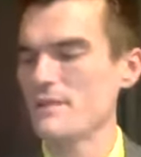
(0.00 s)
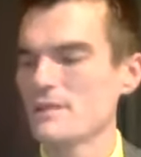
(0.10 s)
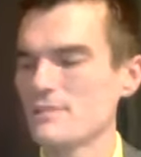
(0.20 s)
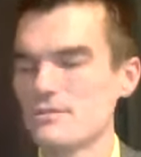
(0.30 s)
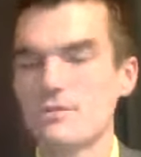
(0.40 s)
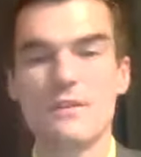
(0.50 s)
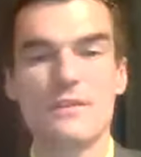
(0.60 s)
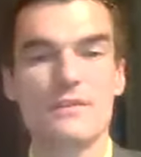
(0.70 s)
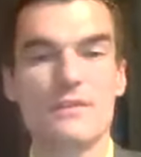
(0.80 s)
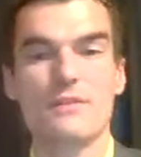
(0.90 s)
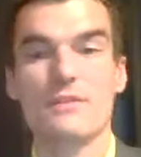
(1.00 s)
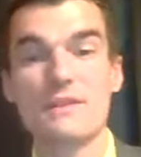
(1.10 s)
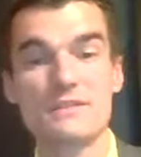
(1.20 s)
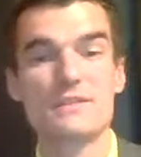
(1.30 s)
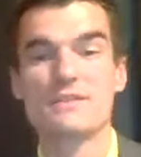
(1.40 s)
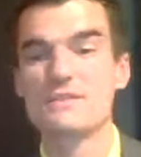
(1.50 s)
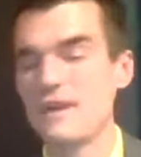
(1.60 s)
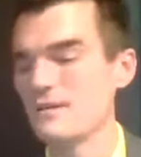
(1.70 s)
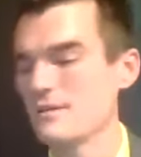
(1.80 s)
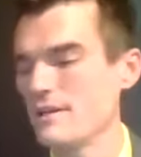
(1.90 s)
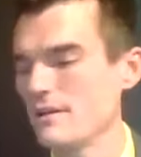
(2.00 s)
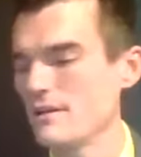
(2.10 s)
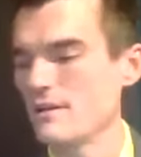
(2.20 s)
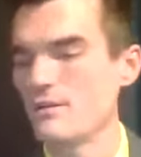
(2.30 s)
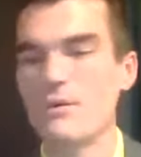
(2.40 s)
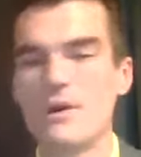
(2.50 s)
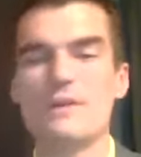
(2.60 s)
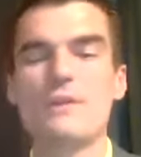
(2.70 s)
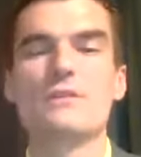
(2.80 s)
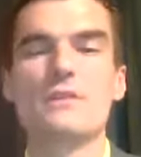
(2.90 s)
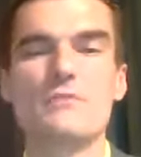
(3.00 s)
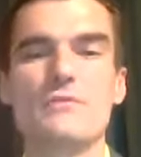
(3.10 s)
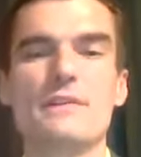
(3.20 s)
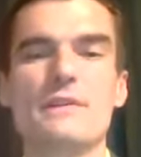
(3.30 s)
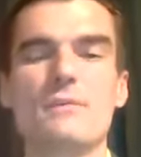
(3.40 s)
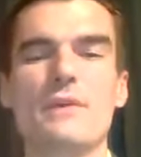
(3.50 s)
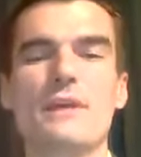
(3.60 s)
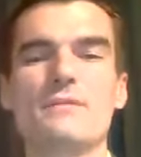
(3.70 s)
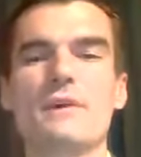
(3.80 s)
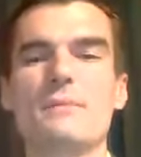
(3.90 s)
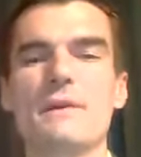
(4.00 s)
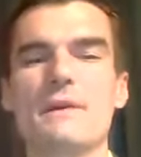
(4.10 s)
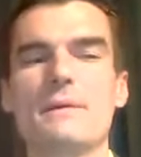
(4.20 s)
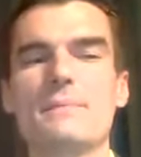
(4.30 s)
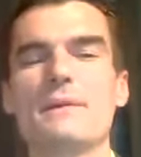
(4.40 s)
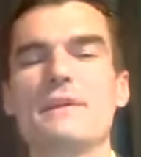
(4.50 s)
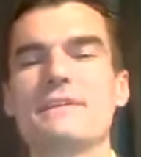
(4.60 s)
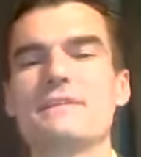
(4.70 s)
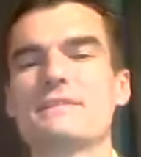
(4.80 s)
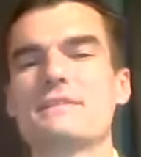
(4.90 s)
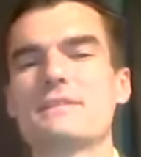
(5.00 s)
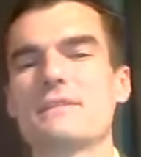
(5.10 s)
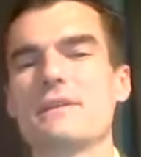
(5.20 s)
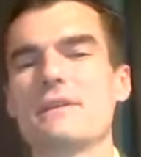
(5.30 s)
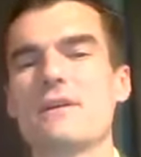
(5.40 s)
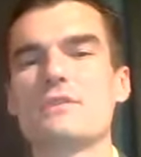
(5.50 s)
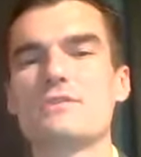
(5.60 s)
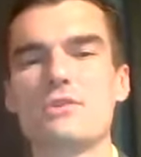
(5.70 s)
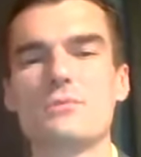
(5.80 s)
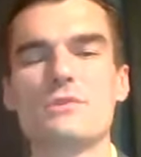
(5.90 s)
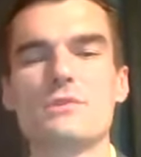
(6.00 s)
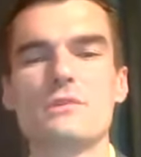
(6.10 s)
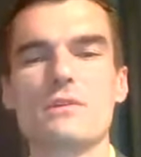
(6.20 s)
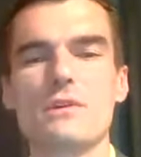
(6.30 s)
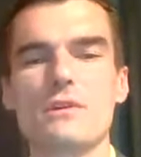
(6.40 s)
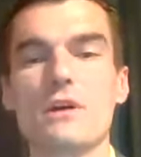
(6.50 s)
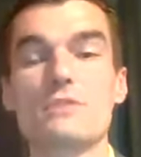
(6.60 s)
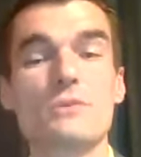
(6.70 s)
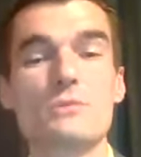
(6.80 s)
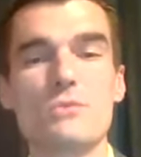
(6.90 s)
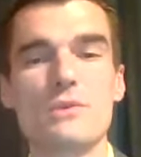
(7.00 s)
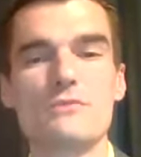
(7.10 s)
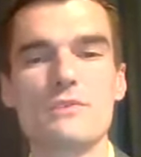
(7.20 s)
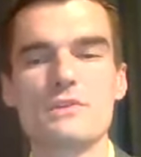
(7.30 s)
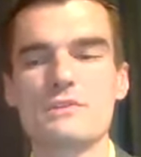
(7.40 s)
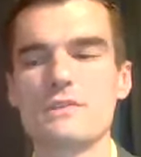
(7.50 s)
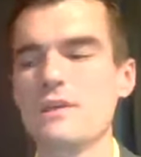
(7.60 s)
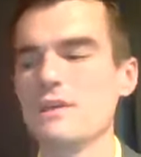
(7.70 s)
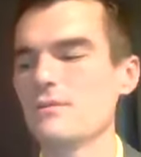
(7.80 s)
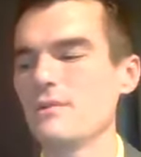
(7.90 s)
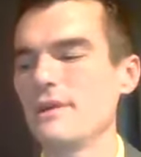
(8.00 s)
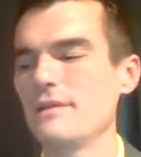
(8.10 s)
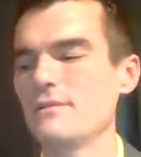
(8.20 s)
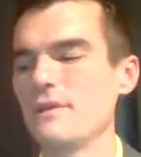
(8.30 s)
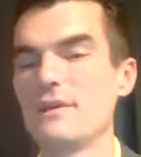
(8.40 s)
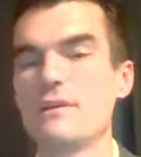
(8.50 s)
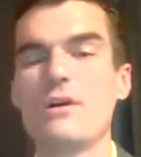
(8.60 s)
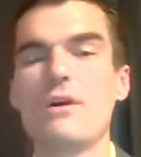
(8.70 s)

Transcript: so that's this Saturday. Another event that we have coming up is in October, October 21st. We have an